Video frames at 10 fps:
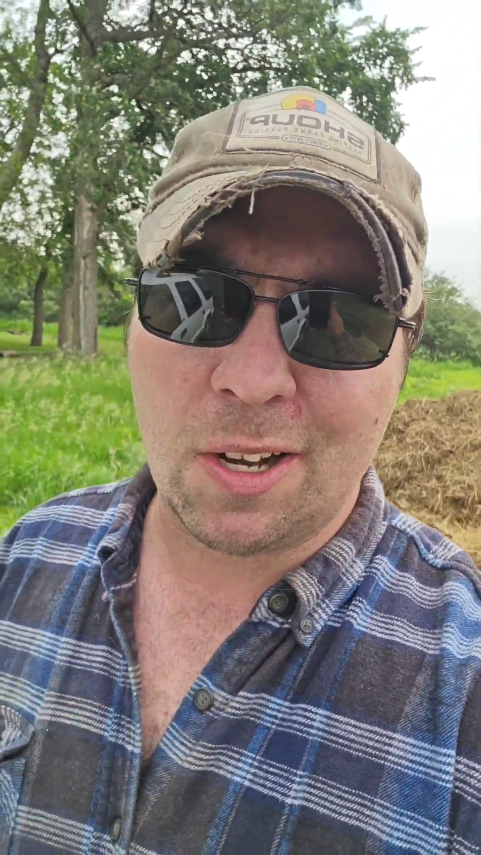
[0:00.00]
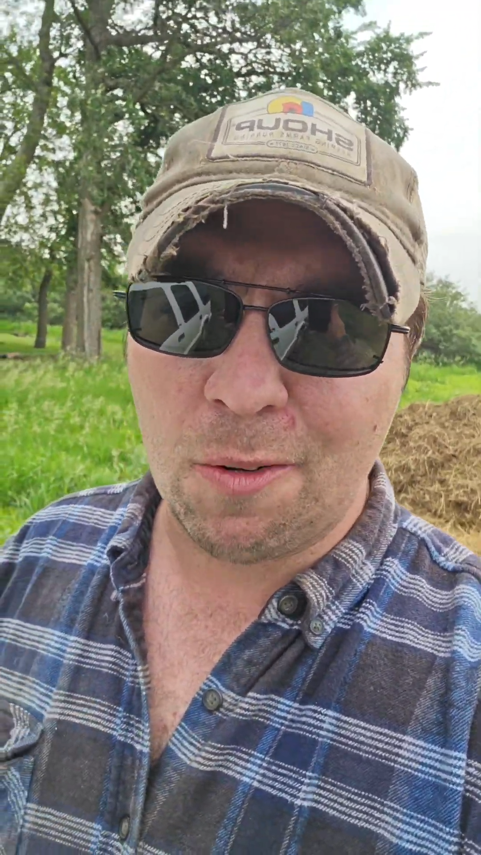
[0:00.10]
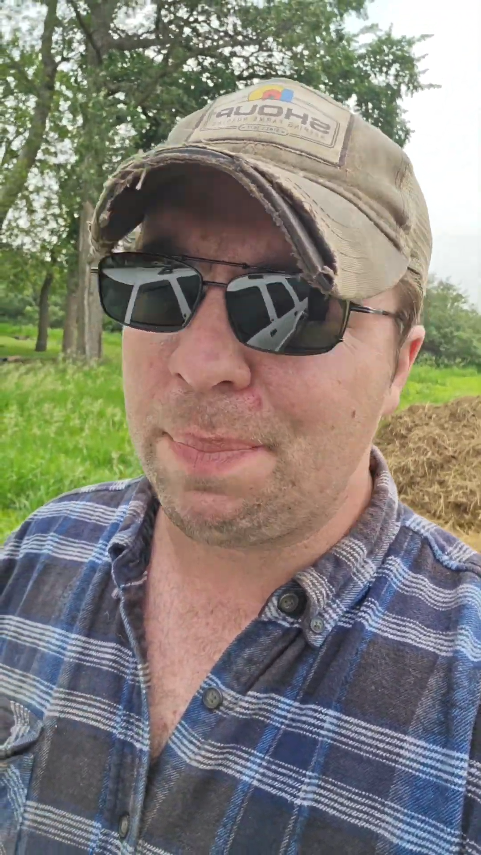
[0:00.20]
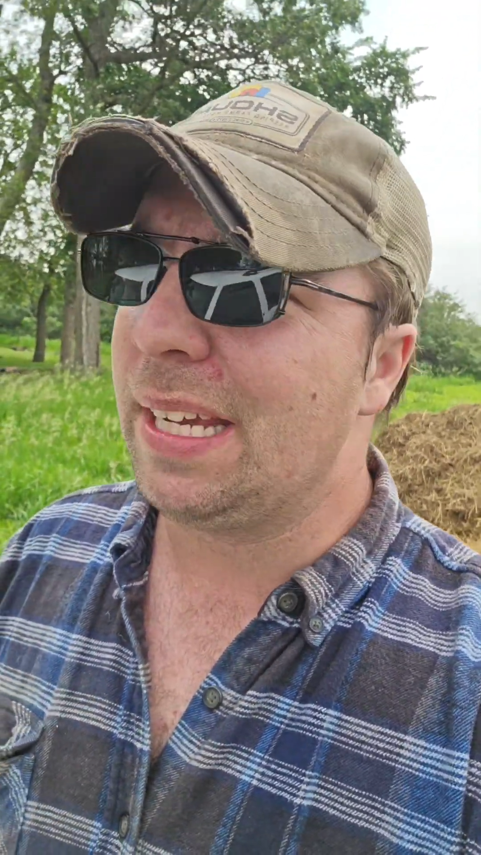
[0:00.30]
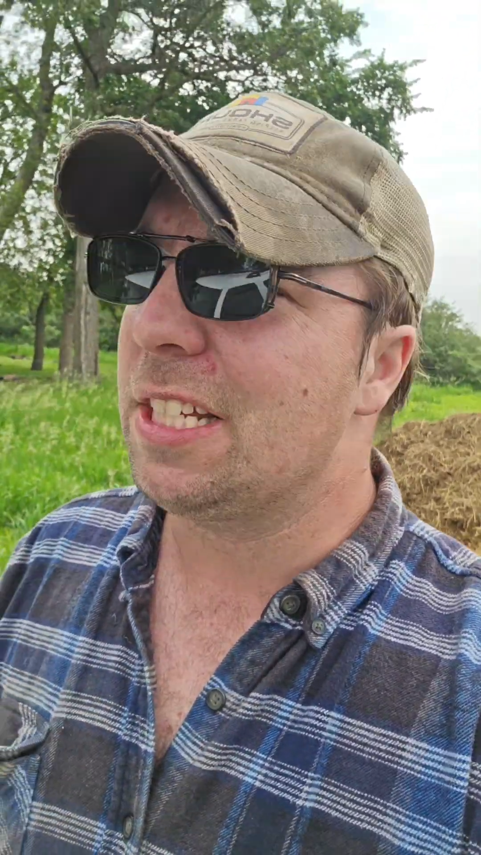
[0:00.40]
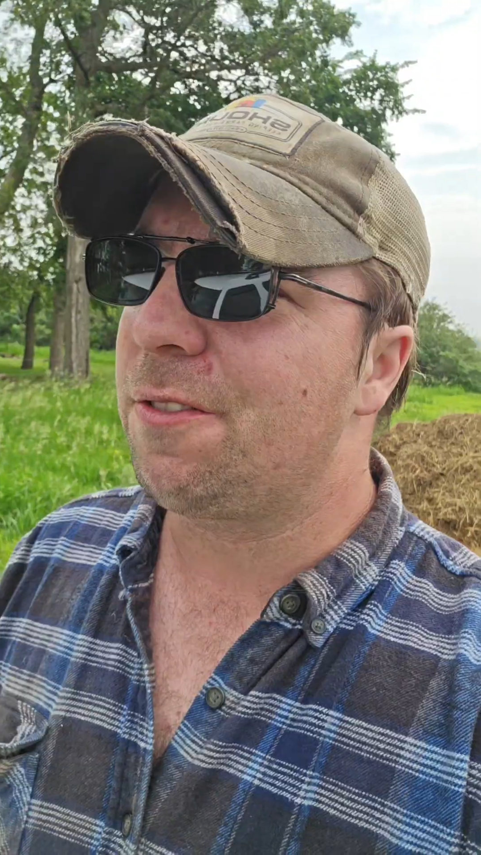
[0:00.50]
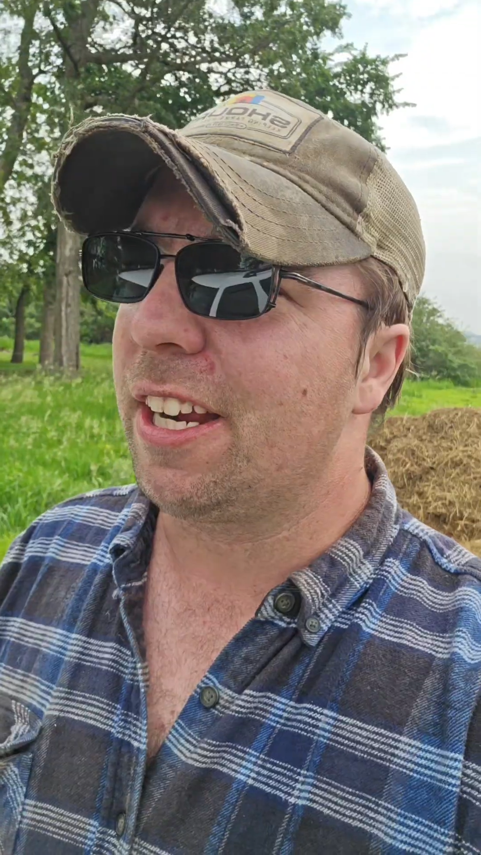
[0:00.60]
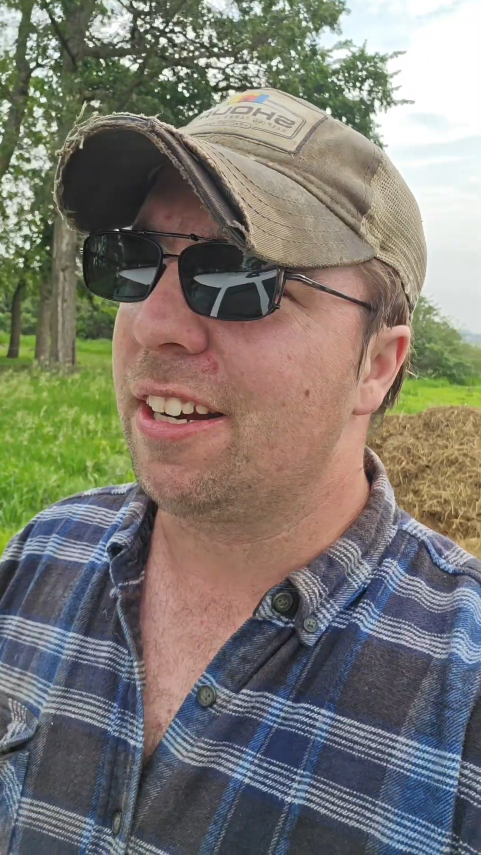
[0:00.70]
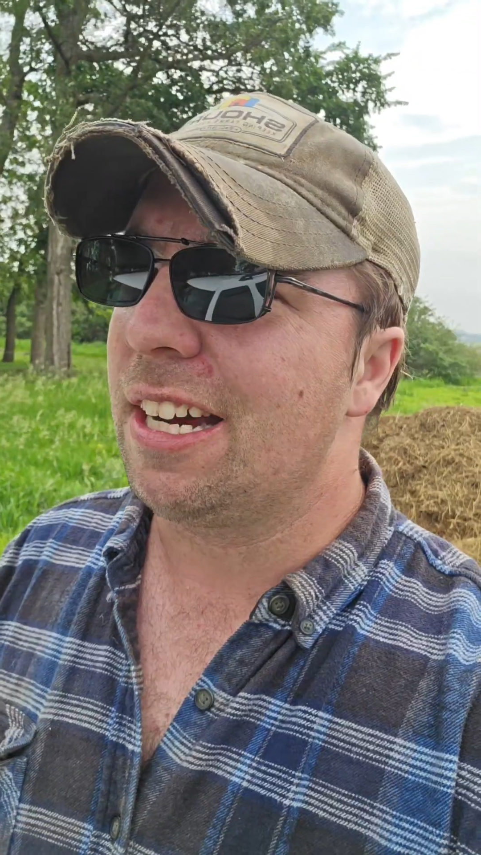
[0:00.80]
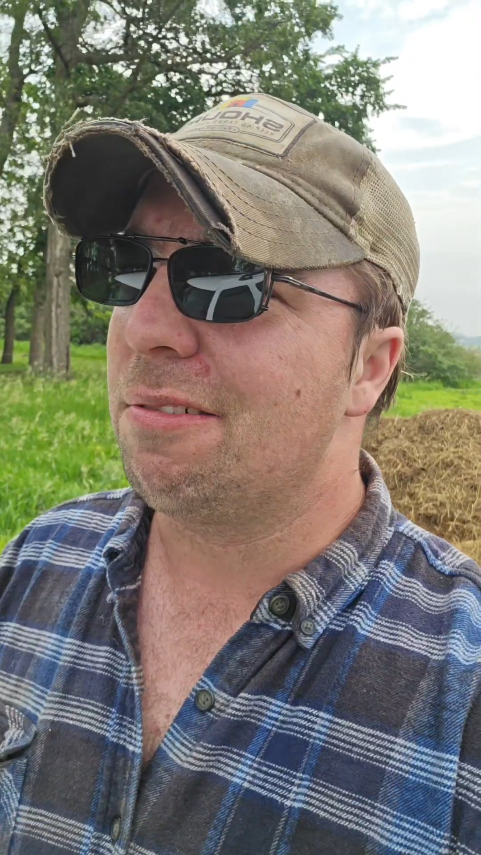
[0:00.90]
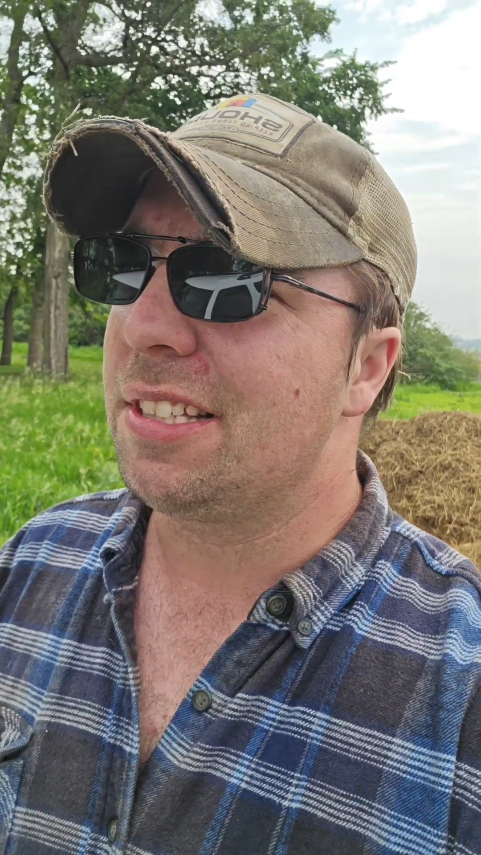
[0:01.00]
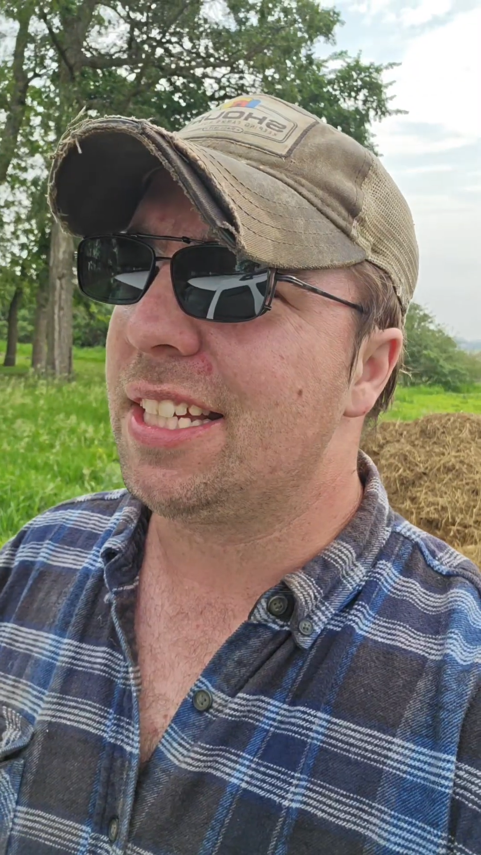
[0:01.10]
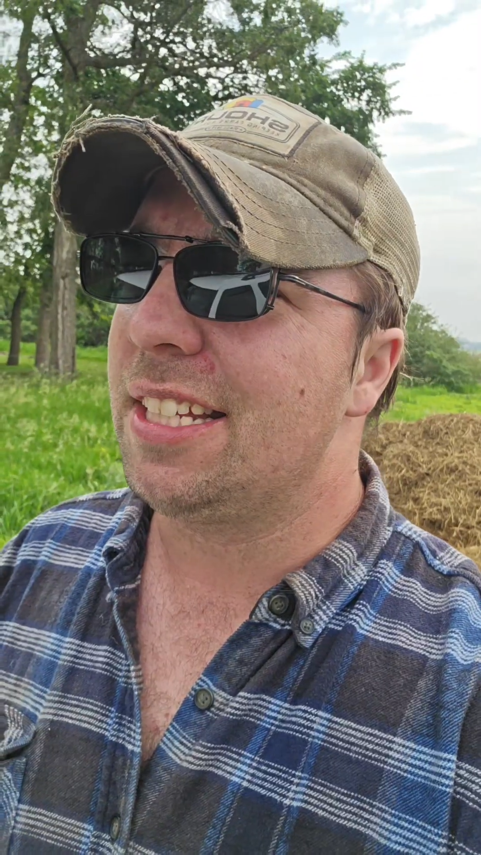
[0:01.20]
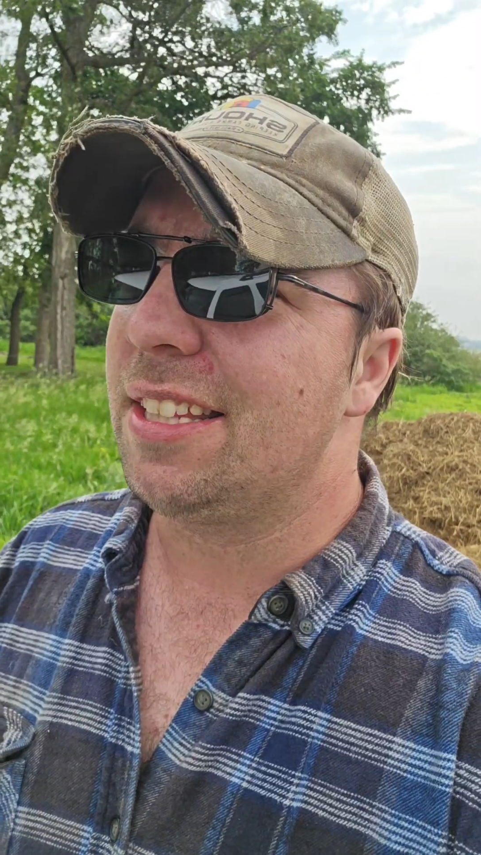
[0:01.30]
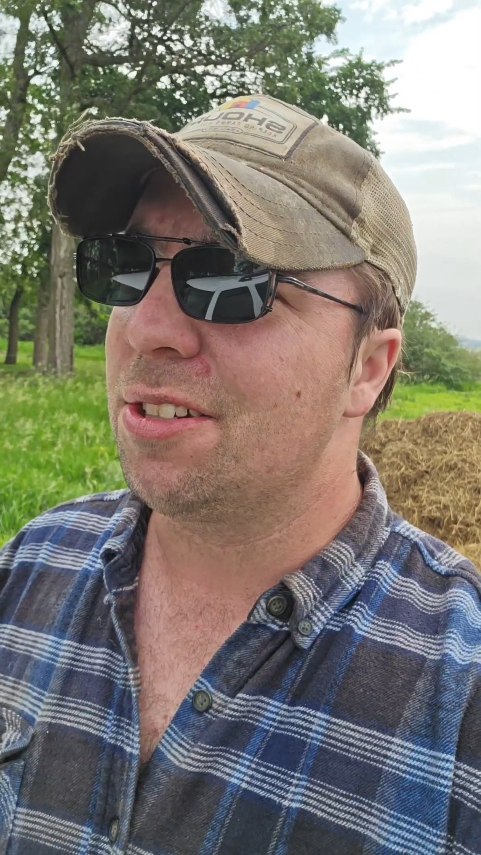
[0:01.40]
Opie has figured out what's
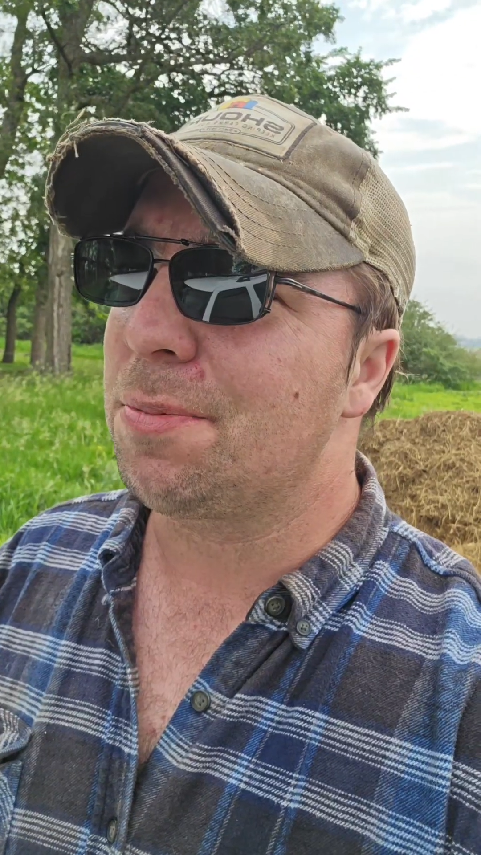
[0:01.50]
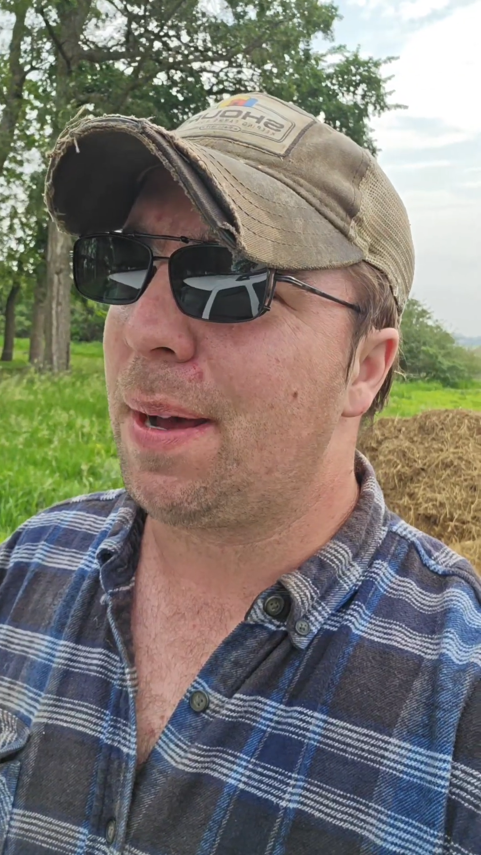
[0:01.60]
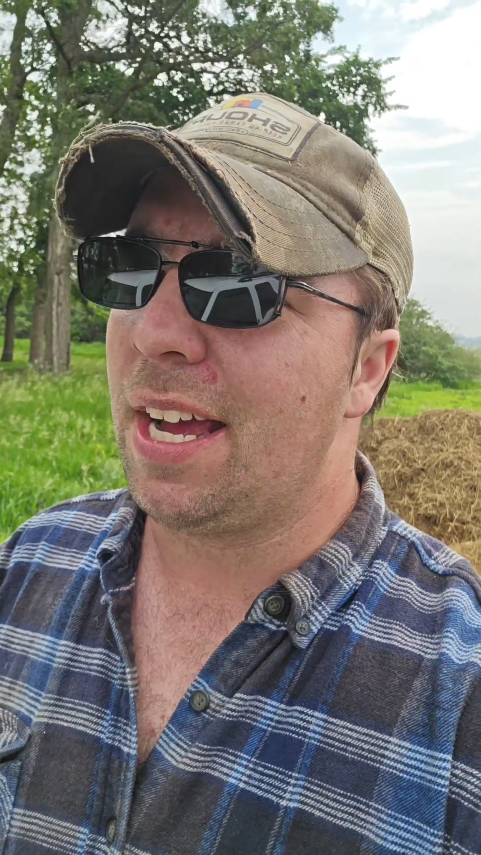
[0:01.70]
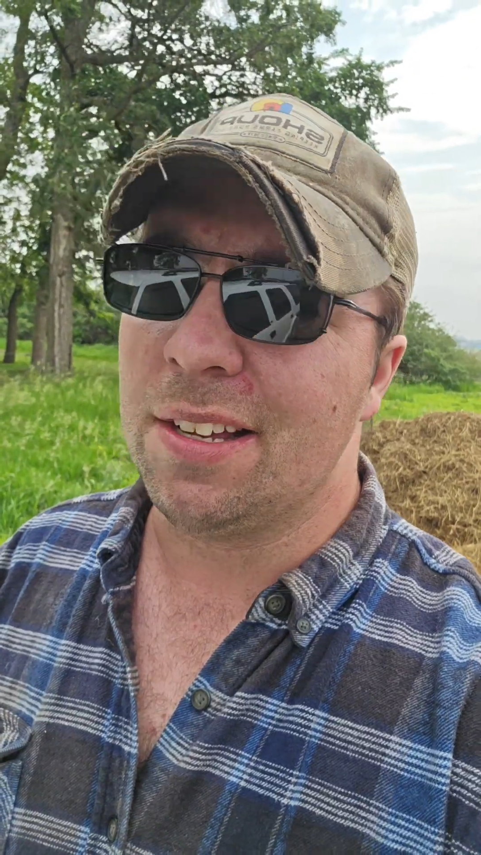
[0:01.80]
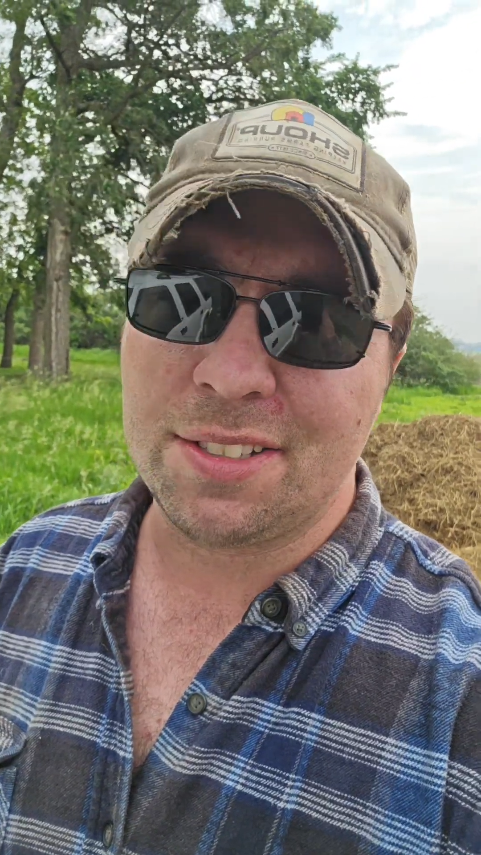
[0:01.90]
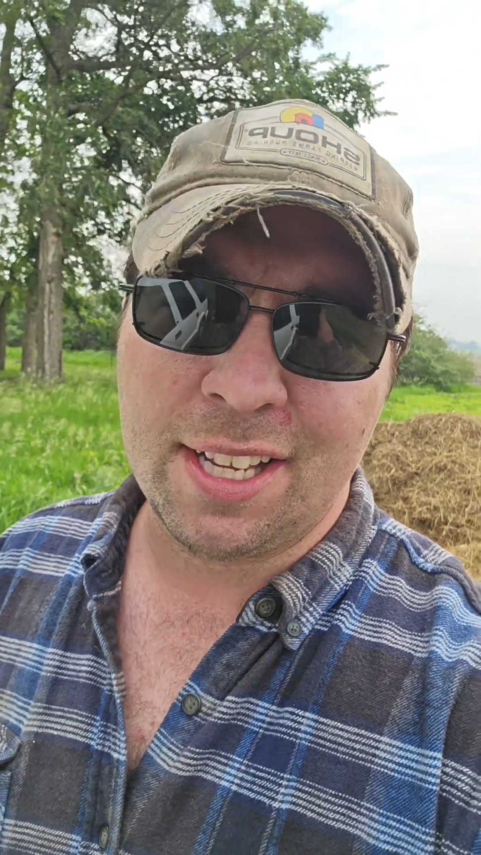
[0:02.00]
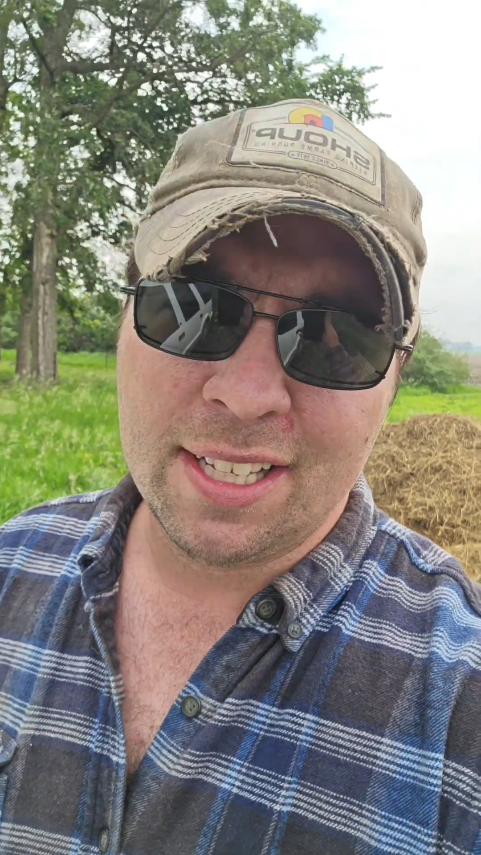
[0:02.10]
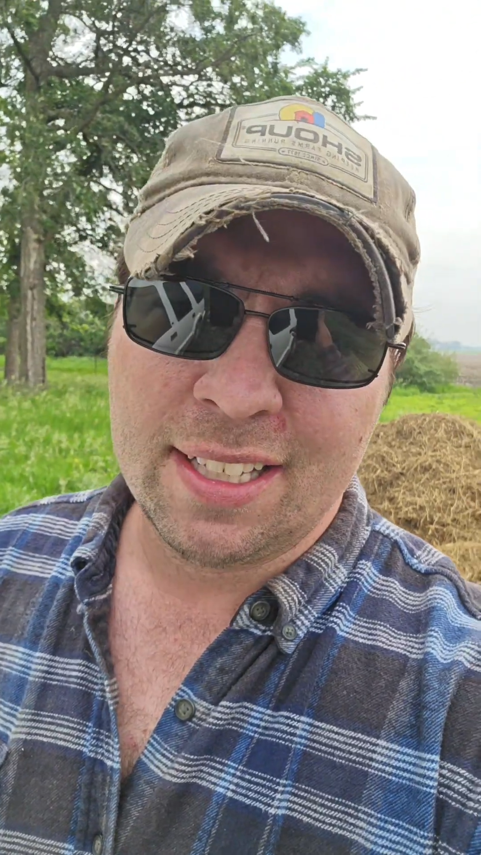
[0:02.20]
in those piles